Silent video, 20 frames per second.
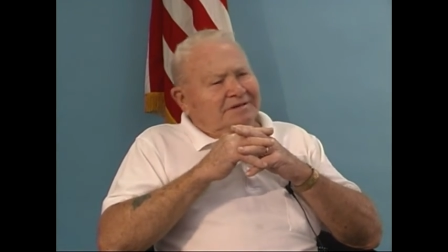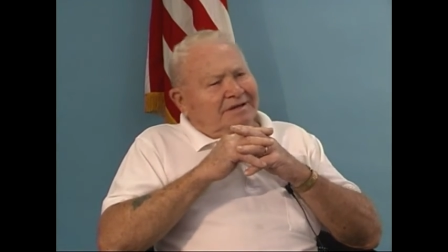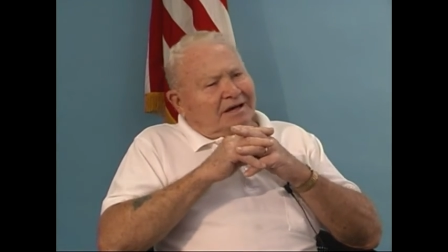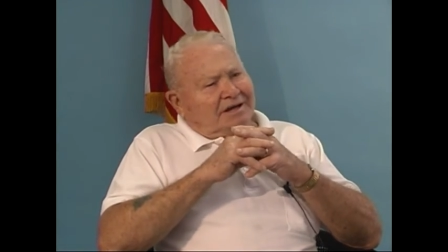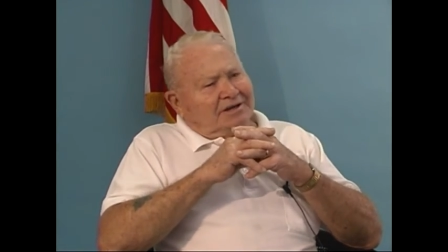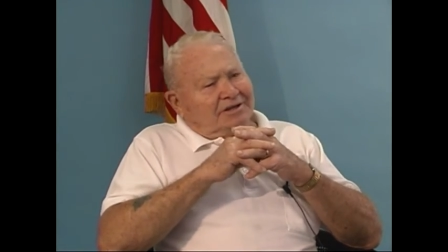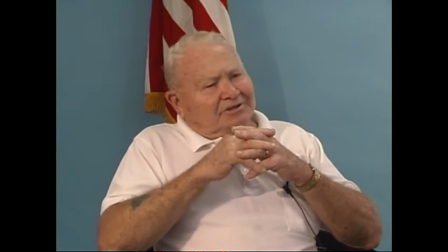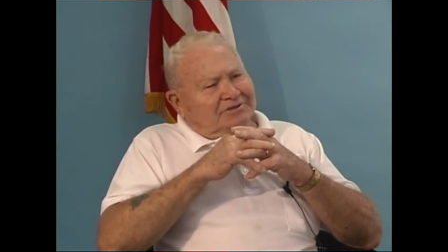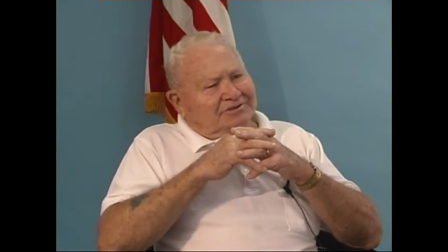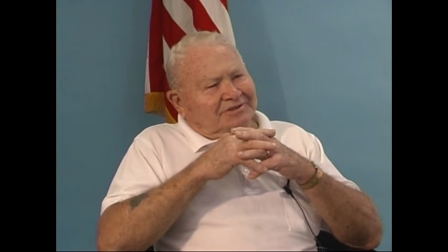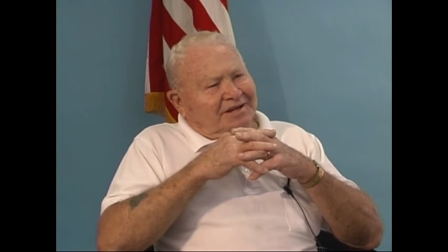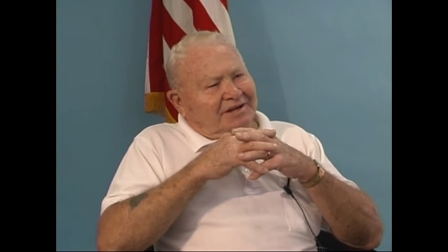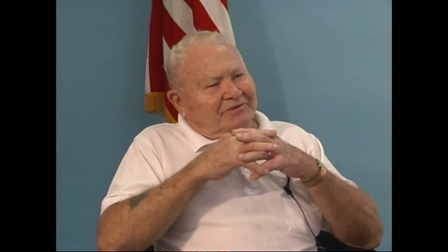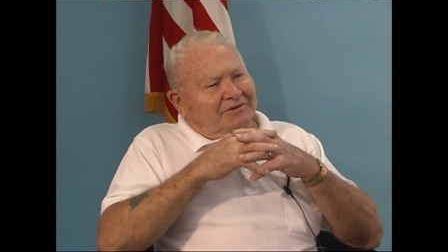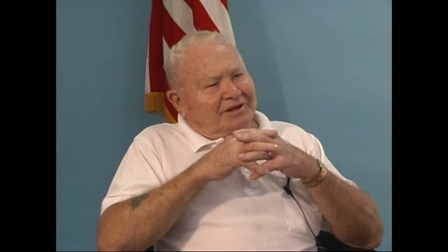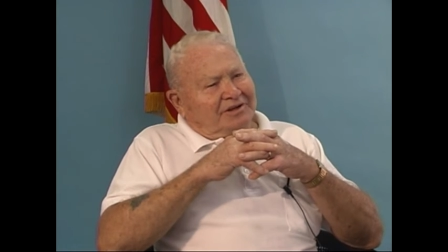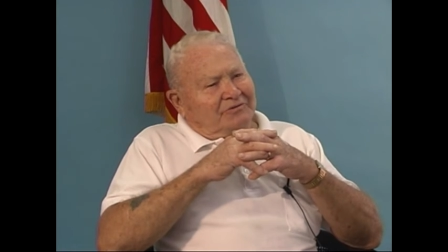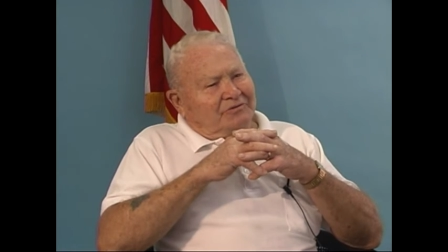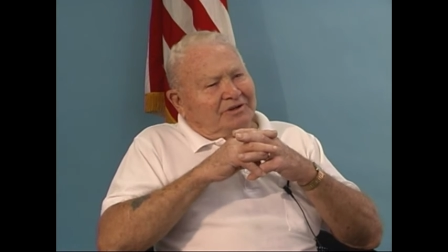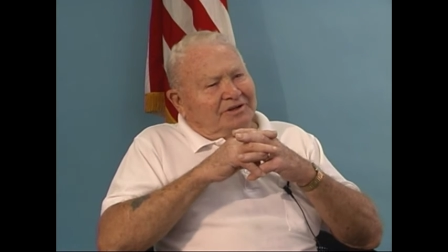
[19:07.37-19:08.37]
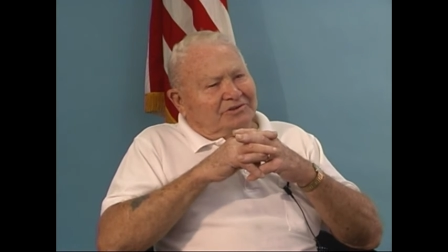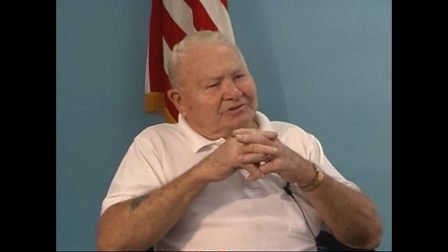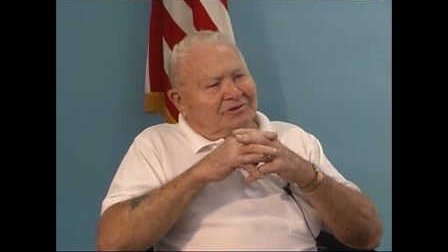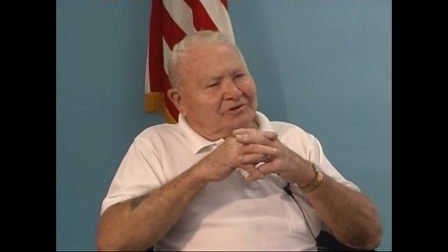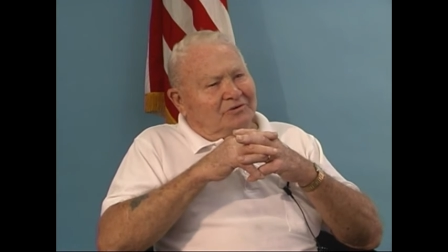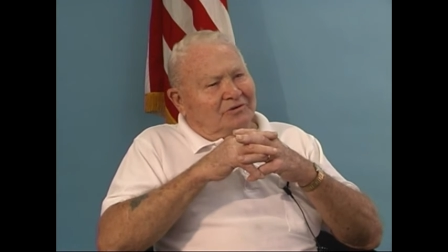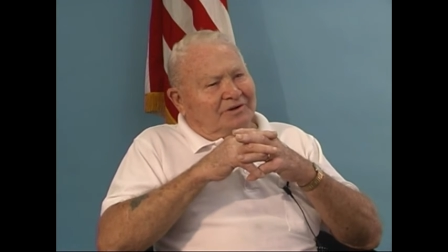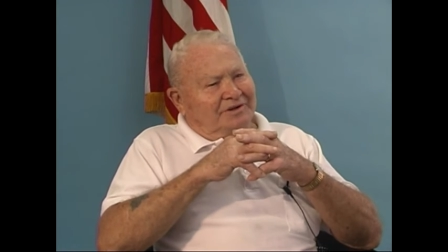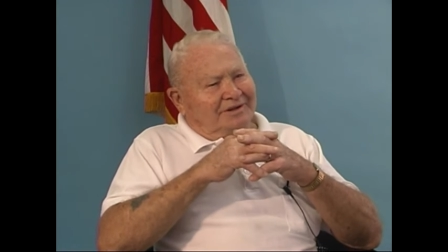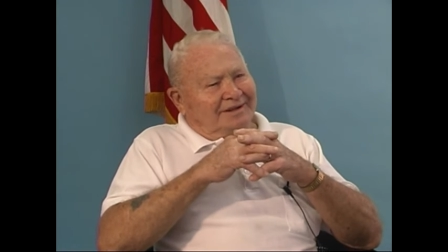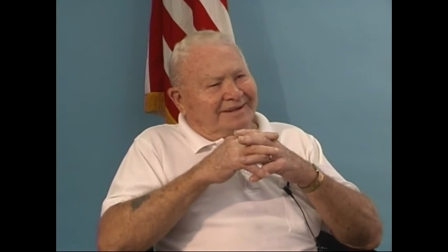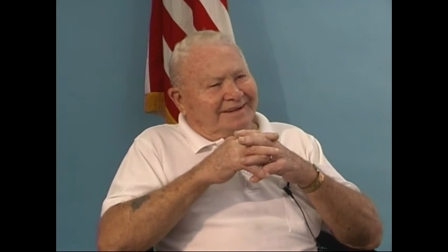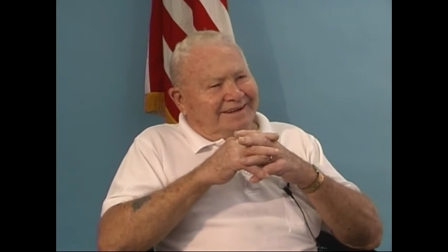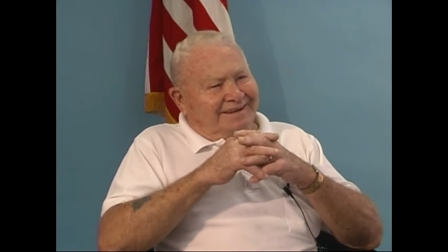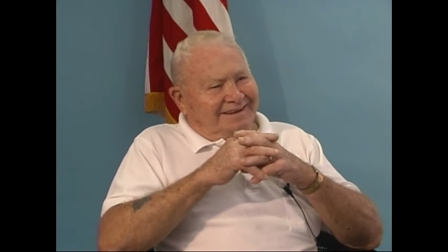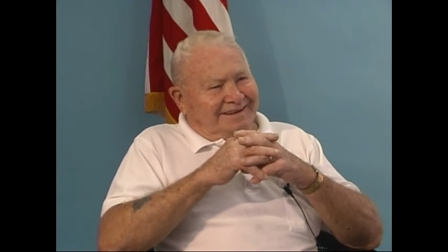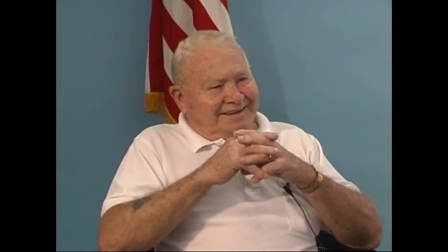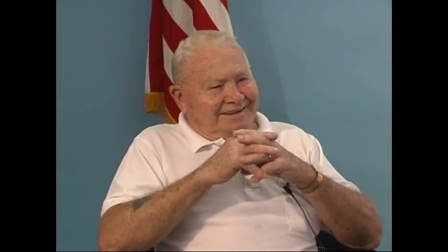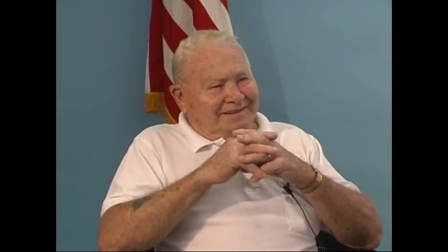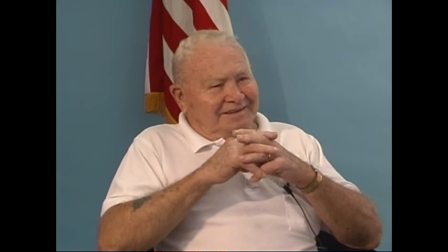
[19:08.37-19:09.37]
I just never did rejoin the,
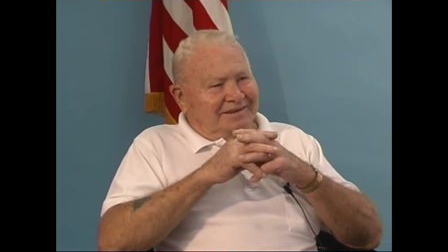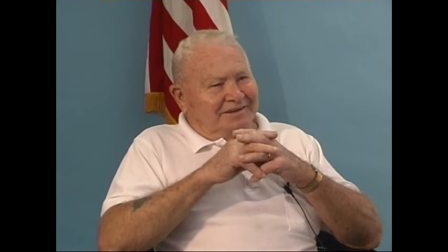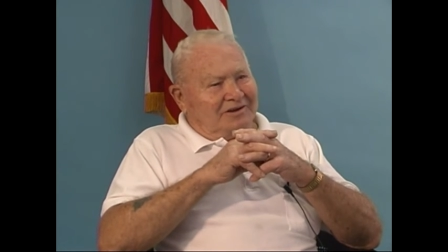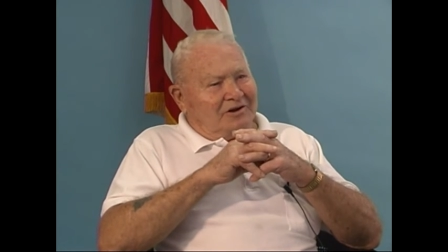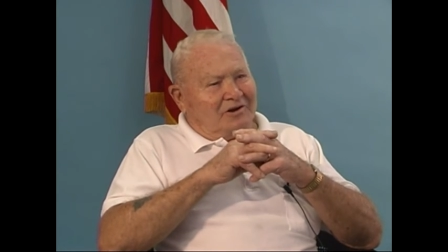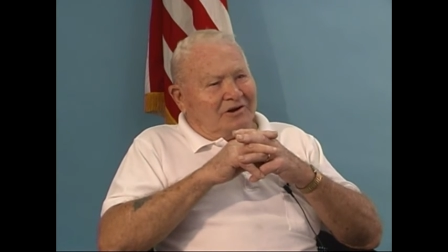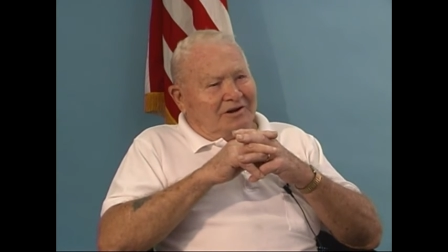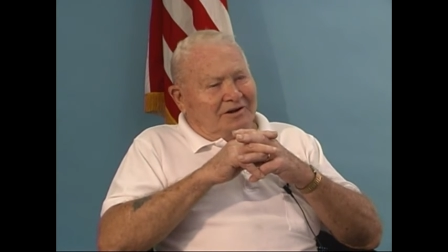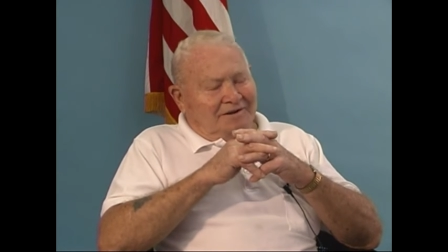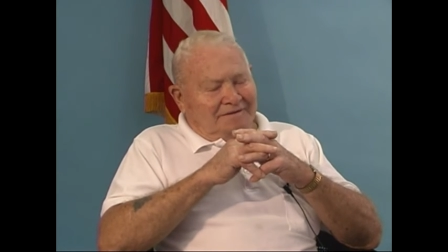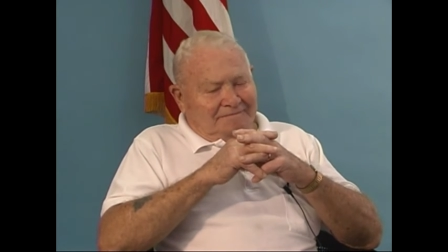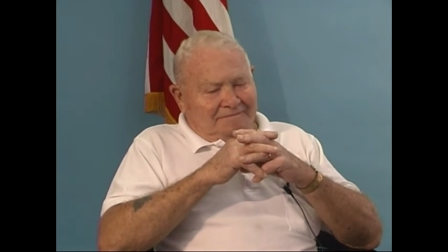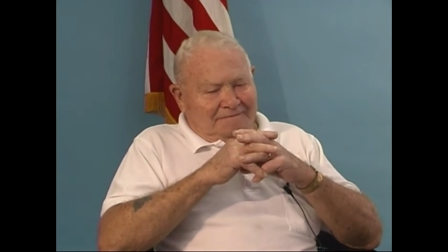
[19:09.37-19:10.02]
the guard.